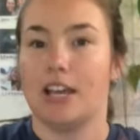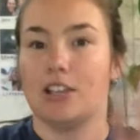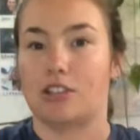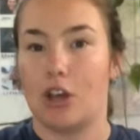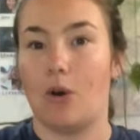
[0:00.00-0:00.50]

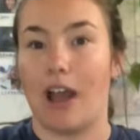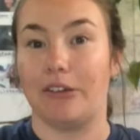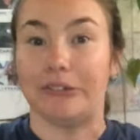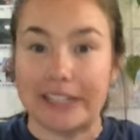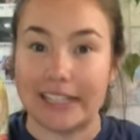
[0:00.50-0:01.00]
So I
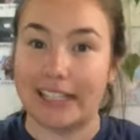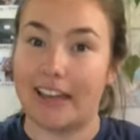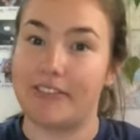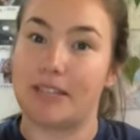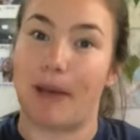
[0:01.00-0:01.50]
really
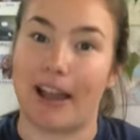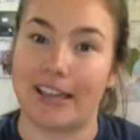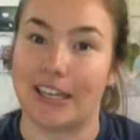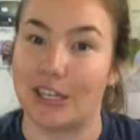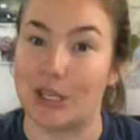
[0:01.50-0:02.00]
love these
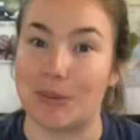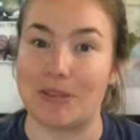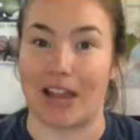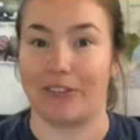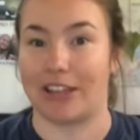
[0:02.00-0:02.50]
packing
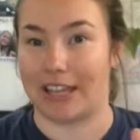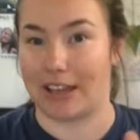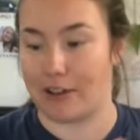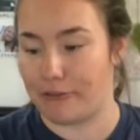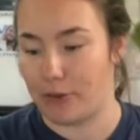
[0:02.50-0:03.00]
cubes.
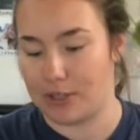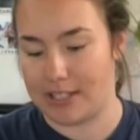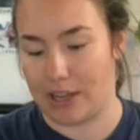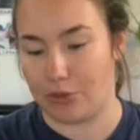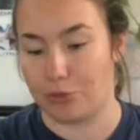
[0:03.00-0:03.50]
Everything folds
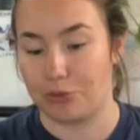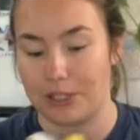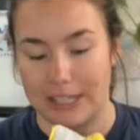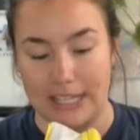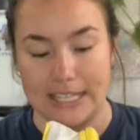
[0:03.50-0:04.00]
down
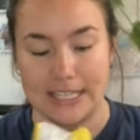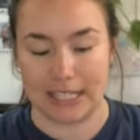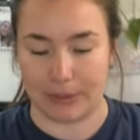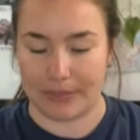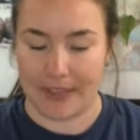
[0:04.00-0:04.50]
really
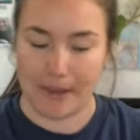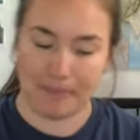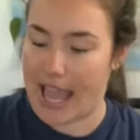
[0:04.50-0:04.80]
easily with them.